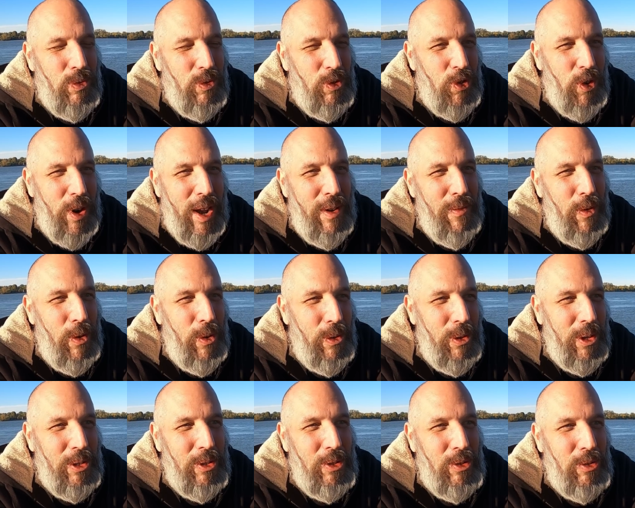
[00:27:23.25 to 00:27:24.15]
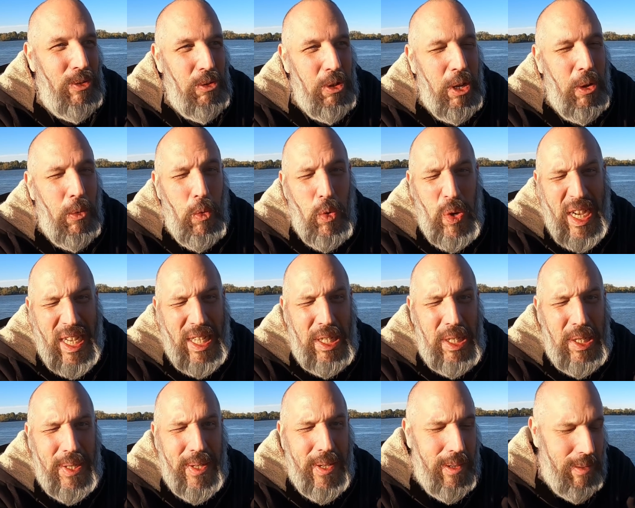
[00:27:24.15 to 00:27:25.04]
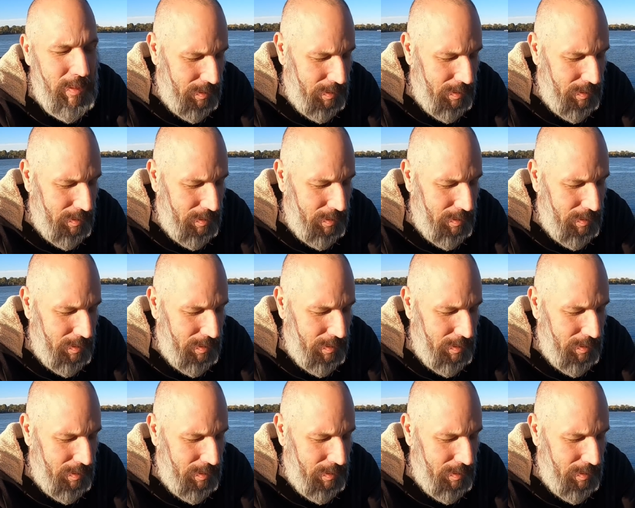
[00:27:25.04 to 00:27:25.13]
travel, it's a risk,